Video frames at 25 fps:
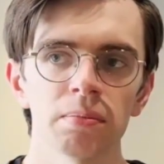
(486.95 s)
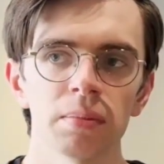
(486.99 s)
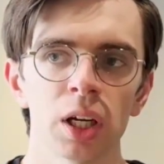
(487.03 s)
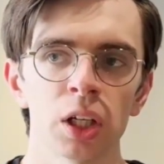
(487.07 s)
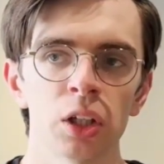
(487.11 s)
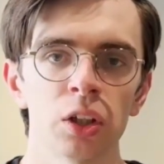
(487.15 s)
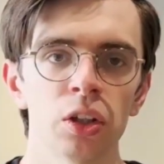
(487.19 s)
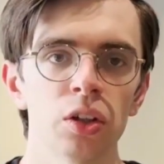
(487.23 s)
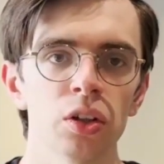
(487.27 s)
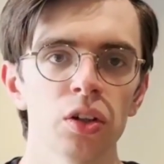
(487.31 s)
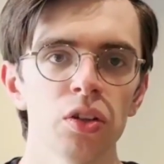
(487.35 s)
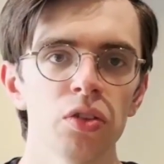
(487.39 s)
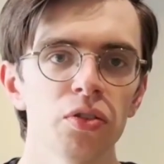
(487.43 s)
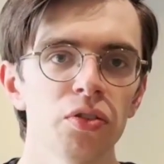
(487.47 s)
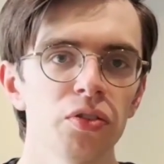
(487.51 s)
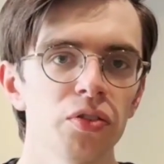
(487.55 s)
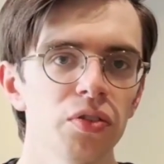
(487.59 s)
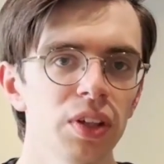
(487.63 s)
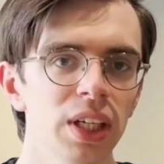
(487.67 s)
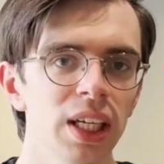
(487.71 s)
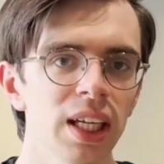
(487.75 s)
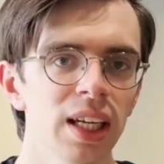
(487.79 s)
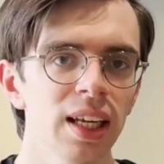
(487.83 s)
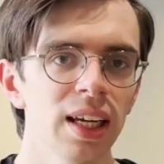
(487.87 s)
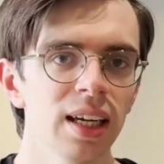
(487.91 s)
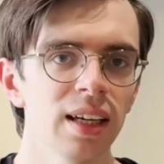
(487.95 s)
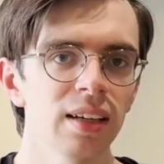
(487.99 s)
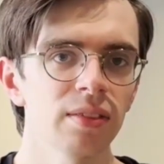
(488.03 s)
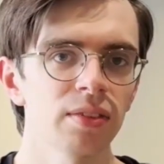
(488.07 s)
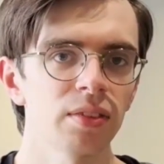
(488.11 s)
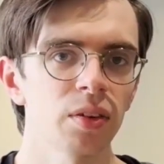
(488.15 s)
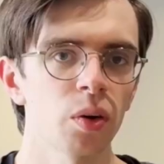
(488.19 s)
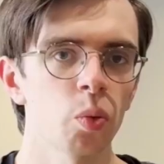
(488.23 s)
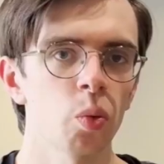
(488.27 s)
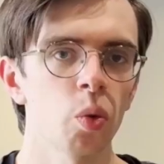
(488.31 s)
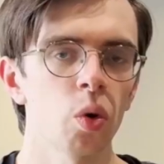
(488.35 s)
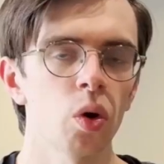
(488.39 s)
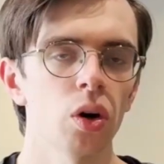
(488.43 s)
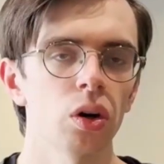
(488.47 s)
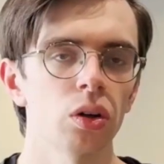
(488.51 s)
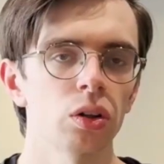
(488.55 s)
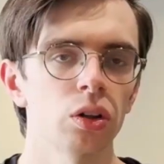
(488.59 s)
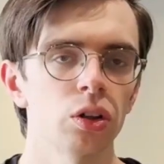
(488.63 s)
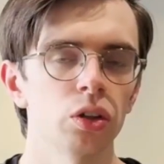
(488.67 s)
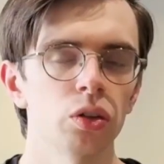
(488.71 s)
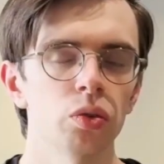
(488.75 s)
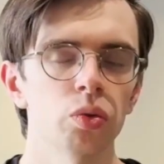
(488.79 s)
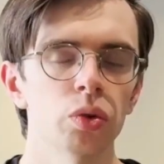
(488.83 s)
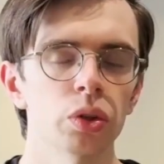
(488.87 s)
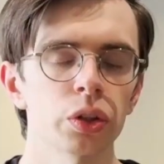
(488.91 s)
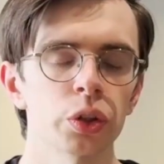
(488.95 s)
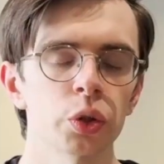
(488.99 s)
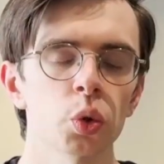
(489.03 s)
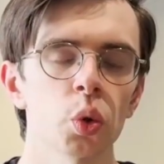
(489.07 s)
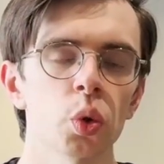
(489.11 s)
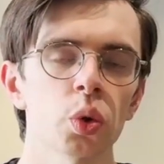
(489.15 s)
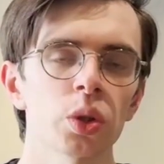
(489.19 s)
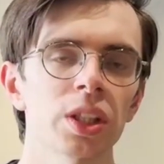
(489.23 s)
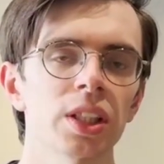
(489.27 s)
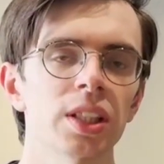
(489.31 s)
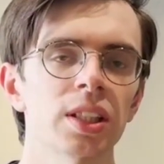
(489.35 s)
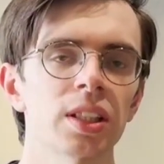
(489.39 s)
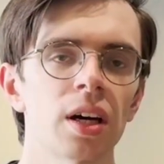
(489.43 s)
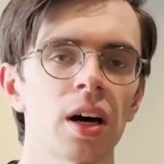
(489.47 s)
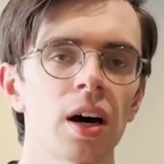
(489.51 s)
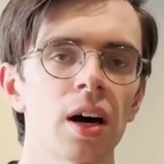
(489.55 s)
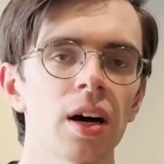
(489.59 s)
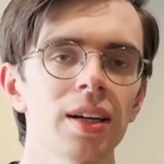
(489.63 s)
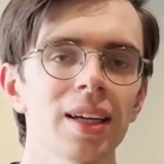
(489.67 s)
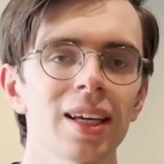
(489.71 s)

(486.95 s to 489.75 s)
a good feeling for what good resources are.